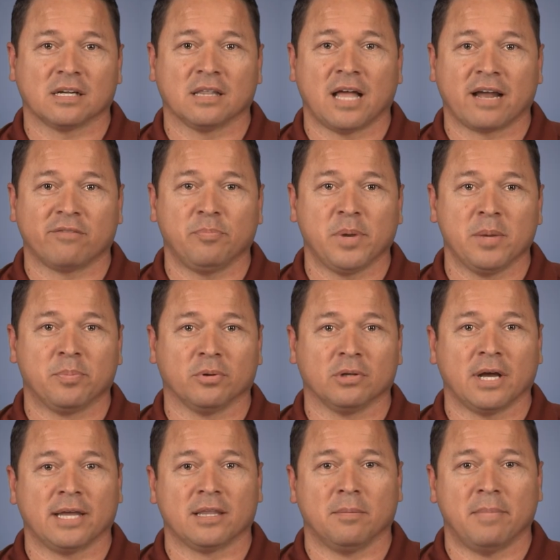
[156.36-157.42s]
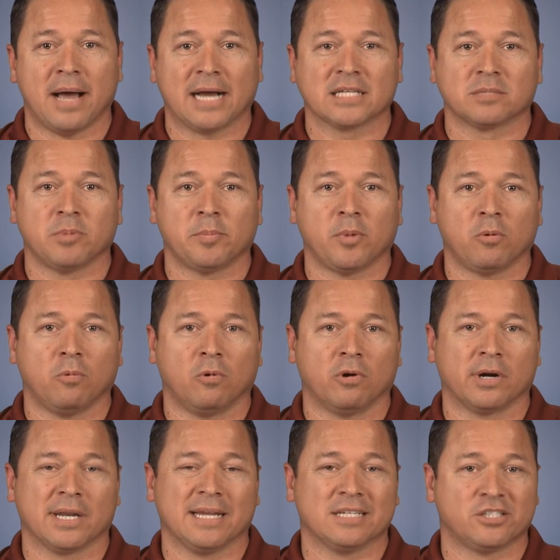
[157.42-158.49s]
a lot of people, and the maximum
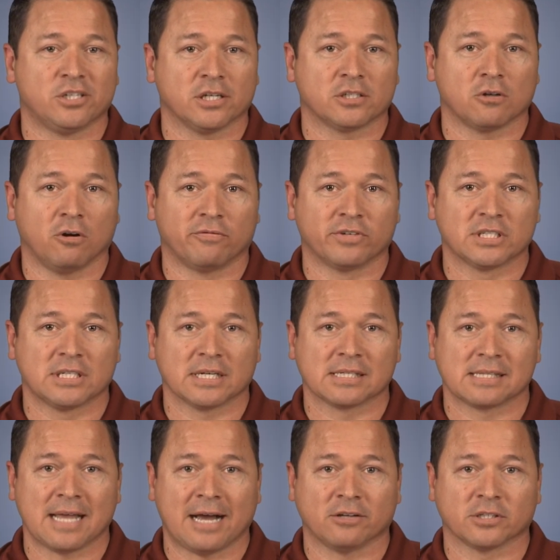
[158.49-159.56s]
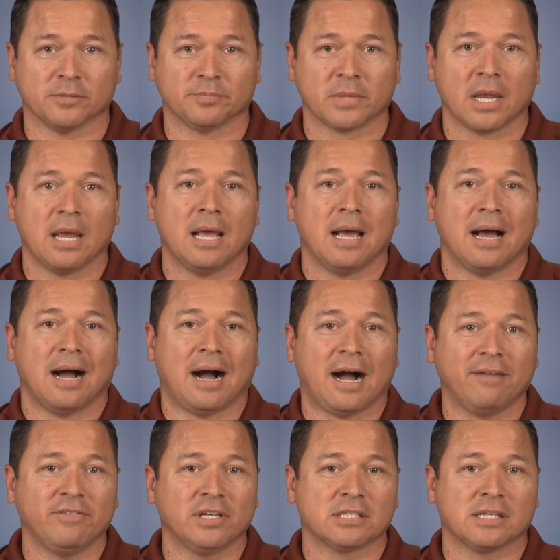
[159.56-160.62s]
award is just over $6,000.
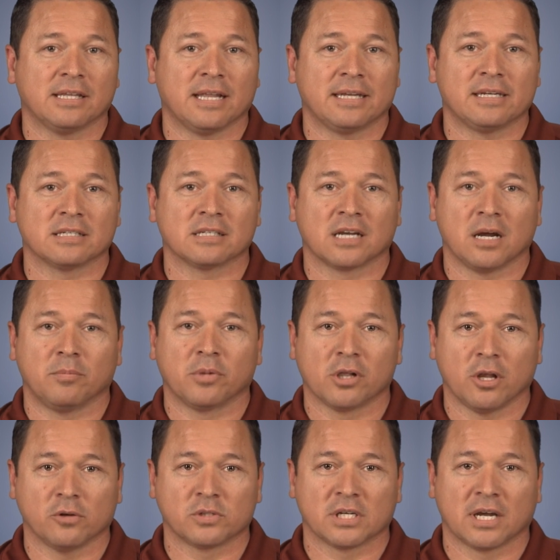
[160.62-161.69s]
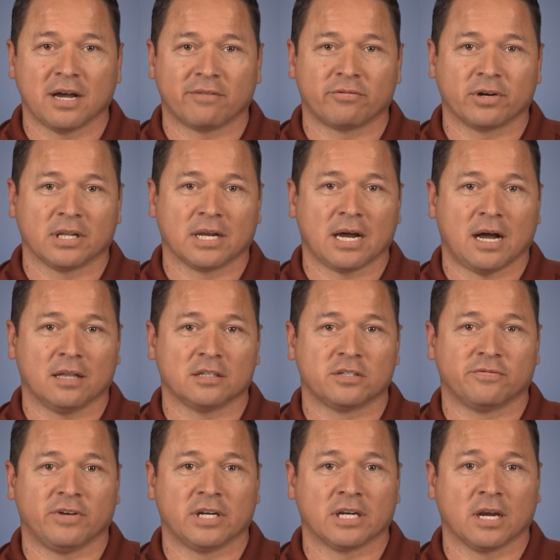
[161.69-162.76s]
Obviously, that doesn't come close to covering the college
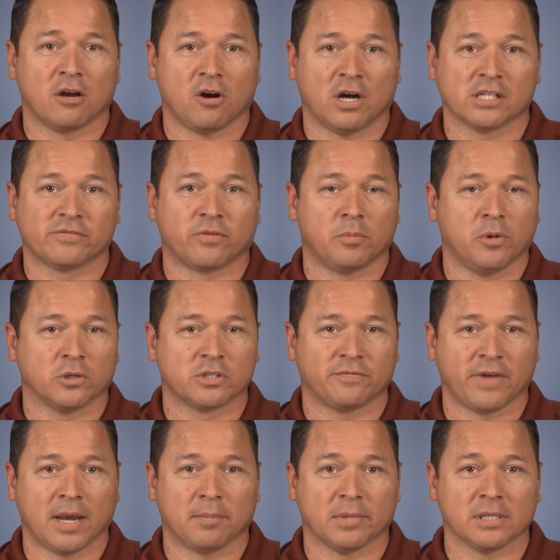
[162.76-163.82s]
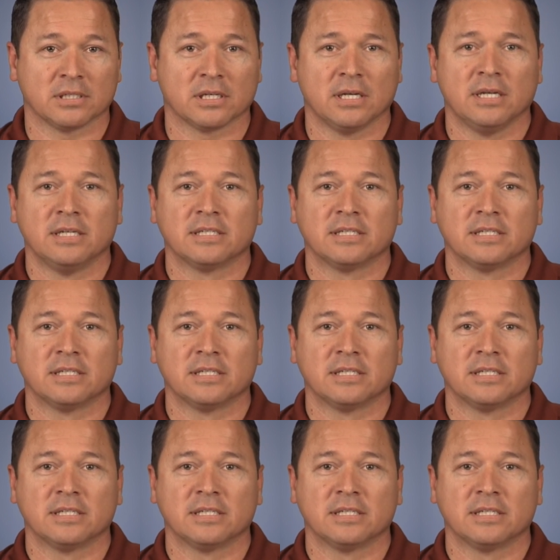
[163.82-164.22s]
funding costs for most families.